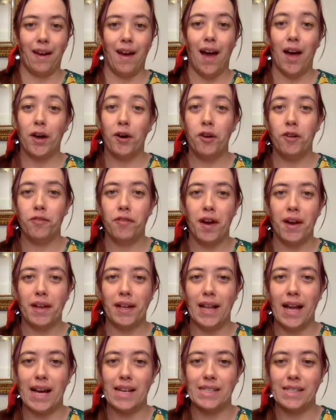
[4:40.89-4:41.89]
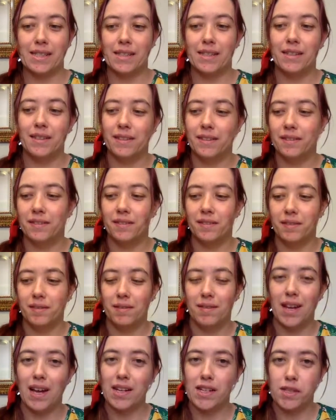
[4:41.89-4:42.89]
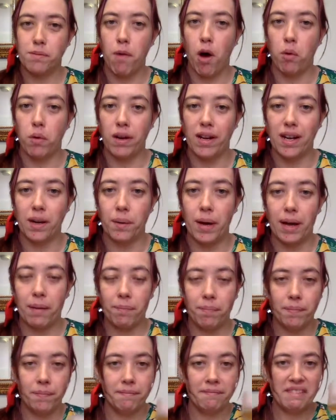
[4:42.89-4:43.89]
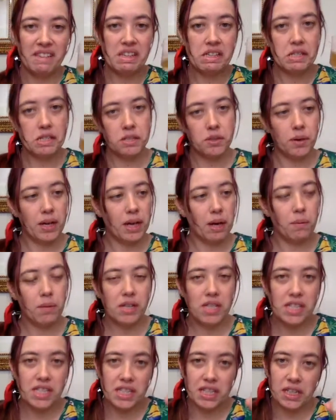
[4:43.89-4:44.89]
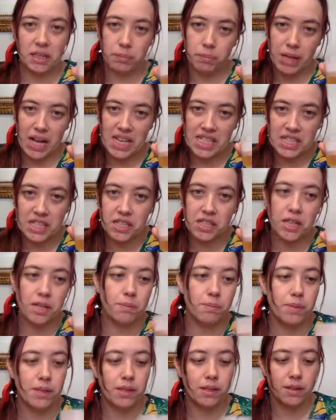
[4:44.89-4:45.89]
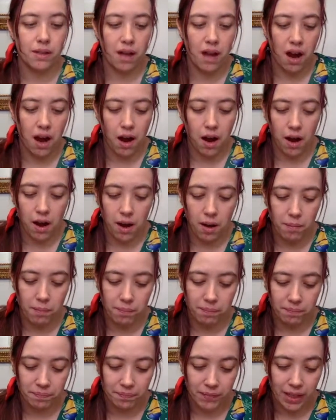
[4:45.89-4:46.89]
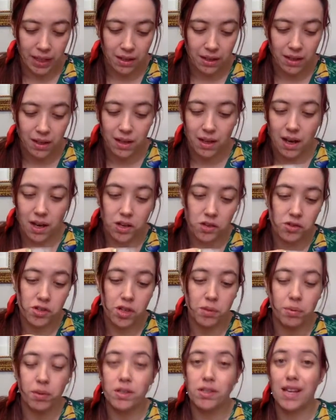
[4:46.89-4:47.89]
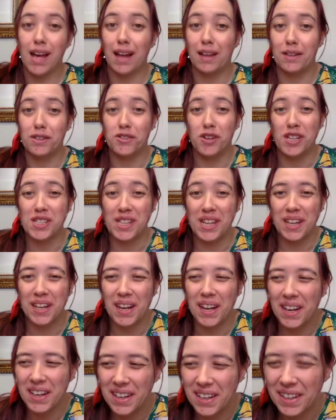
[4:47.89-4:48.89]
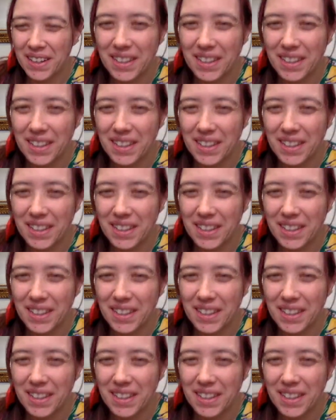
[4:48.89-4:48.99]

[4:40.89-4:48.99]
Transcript: I couldn't find a glass. Not a small one anyway. So I got one of these little plastic tubs. Um, I usually put salad dressing in it.